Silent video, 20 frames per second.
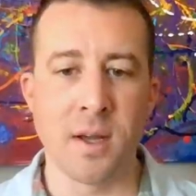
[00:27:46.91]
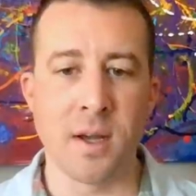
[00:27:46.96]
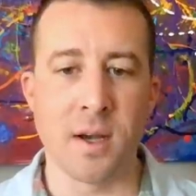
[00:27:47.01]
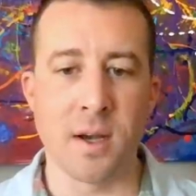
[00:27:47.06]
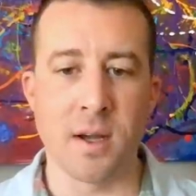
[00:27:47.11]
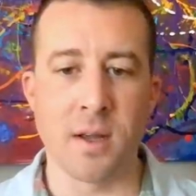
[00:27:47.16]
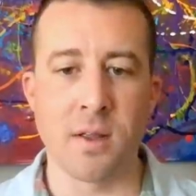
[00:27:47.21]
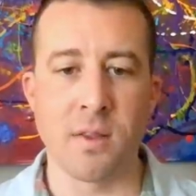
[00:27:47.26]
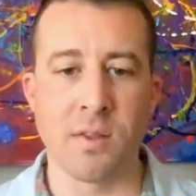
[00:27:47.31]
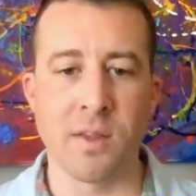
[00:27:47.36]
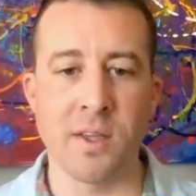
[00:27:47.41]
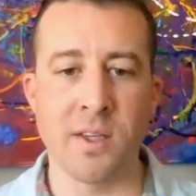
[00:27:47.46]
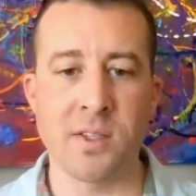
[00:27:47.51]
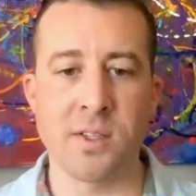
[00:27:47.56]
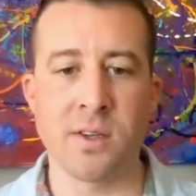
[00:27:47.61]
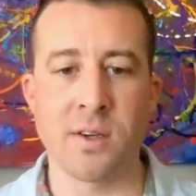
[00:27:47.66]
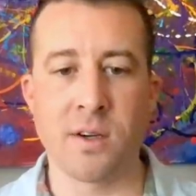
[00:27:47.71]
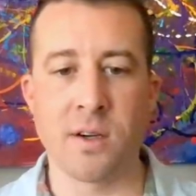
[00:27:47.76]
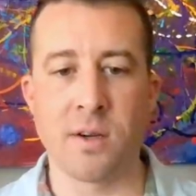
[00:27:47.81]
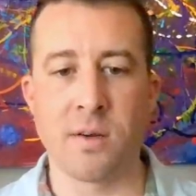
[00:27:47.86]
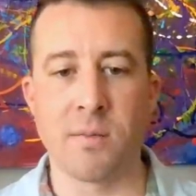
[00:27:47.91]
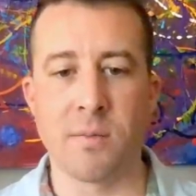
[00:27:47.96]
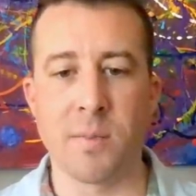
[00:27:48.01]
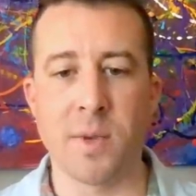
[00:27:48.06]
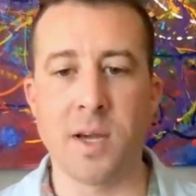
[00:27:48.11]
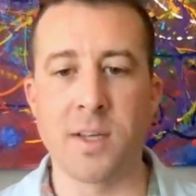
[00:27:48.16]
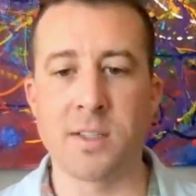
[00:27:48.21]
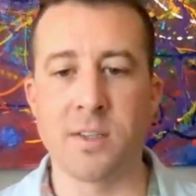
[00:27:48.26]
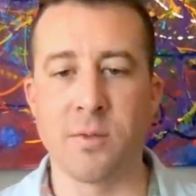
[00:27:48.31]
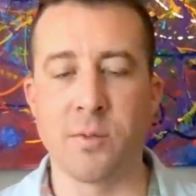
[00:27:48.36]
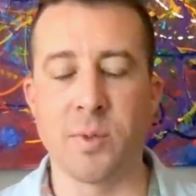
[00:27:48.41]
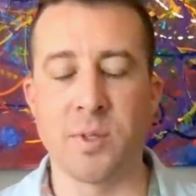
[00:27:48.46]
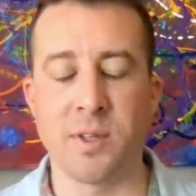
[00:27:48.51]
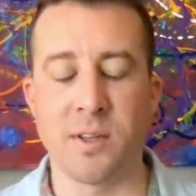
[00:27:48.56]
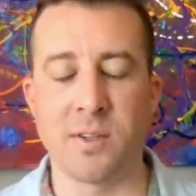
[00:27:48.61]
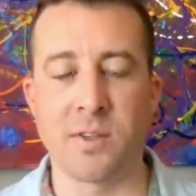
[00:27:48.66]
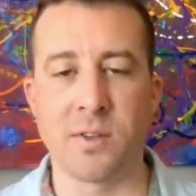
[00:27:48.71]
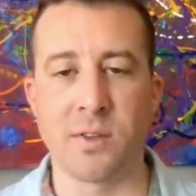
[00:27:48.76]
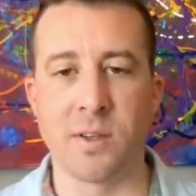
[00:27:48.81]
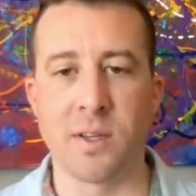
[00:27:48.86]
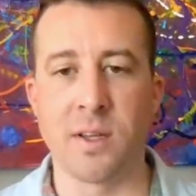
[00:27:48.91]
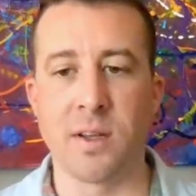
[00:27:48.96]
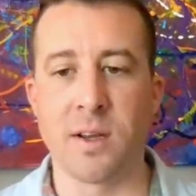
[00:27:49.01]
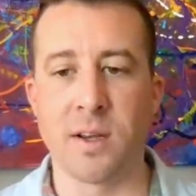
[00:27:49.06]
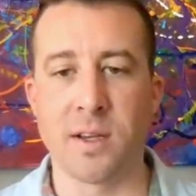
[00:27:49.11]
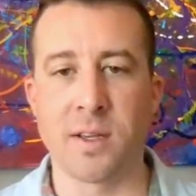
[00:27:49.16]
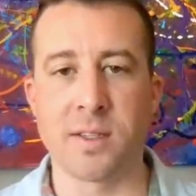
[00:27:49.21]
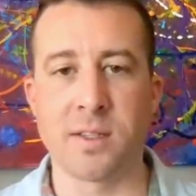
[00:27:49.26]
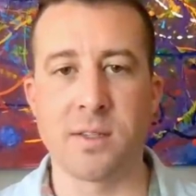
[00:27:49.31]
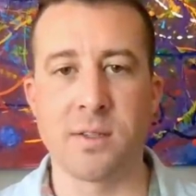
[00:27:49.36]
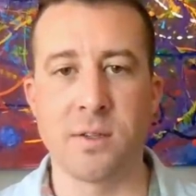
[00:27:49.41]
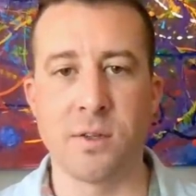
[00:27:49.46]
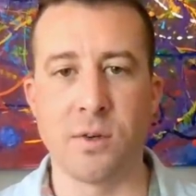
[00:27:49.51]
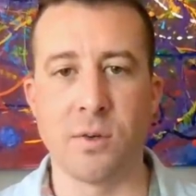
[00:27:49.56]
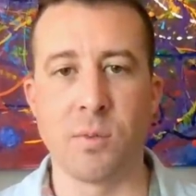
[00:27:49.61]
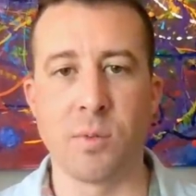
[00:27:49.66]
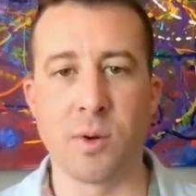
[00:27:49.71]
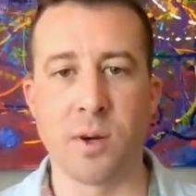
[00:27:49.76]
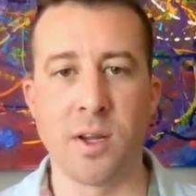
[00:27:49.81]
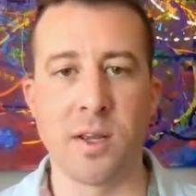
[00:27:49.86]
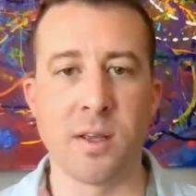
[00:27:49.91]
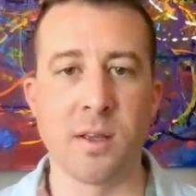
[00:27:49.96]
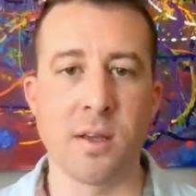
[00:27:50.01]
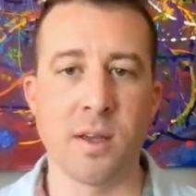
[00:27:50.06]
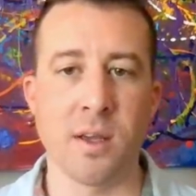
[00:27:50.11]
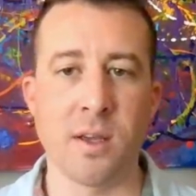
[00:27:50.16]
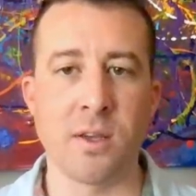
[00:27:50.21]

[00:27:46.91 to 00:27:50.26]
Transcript: Uh, hmm. they saw massive potential in us to bring